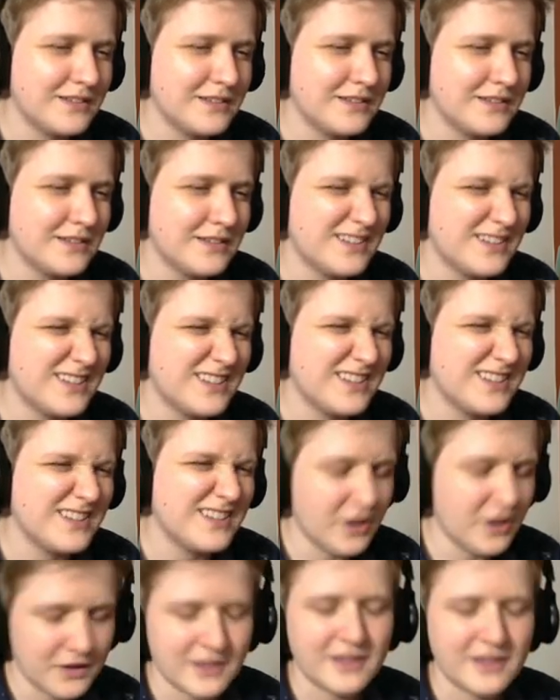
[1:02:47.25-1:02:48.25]
Good work.
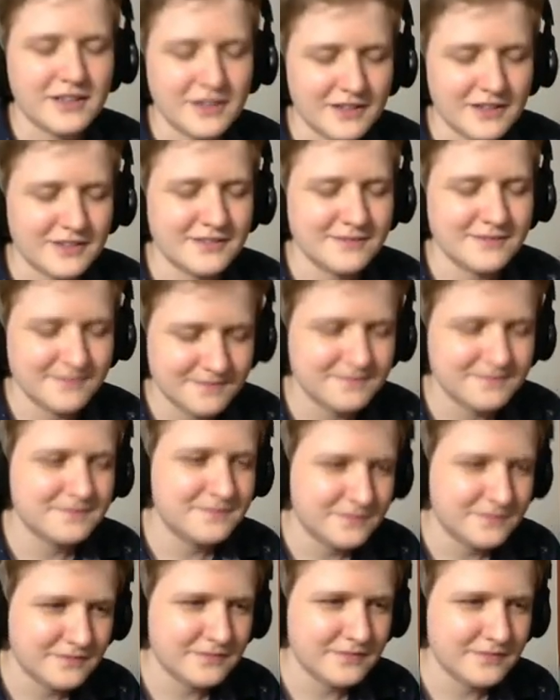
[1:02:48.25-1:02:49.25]
Okay, this good. path will
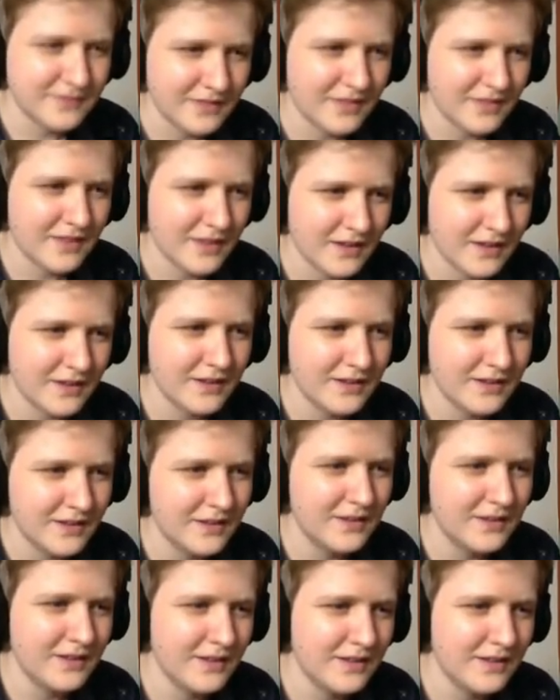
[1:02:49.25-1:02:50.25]
help us get to
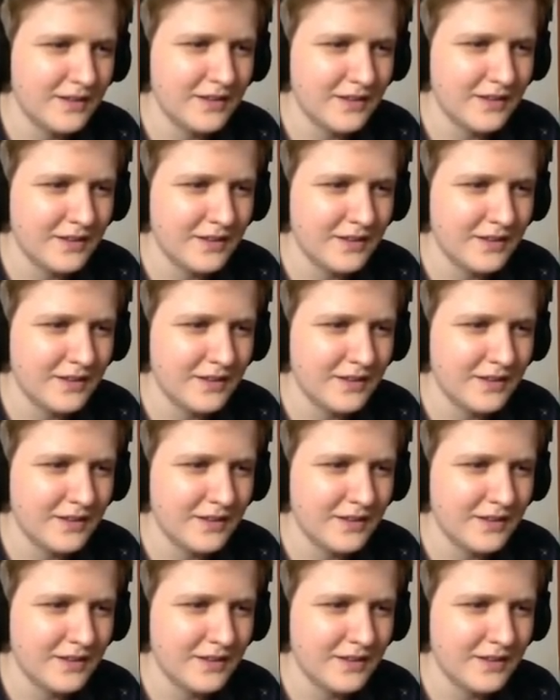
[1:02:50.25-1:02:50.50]
Alice.